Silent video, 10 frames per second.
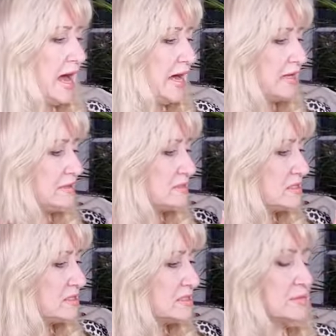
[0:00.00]
and
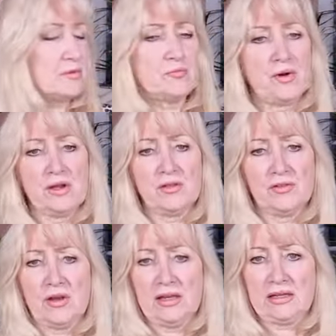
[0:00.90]
some of my other
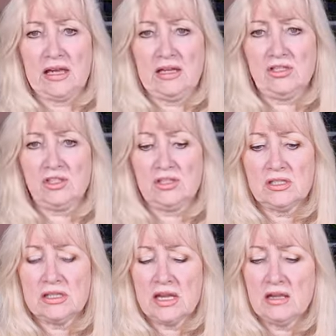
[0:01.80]

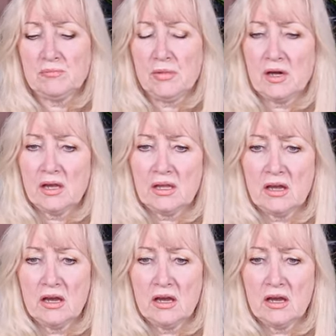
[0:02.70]
alocasias in my